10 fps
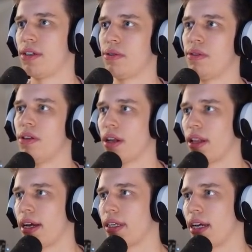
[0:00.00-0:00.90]
do not
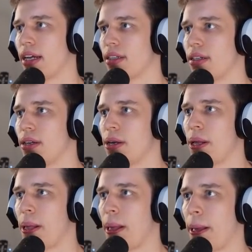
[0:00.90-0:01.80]
like that.
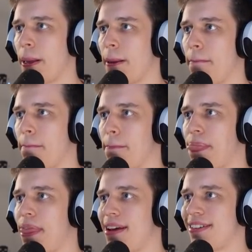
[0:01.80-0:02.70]
I'm
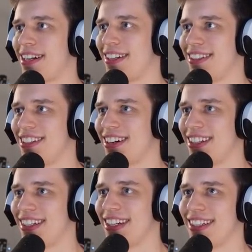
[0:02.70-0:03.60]
gonna try
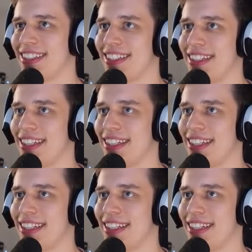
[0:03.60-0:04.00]
to get this thing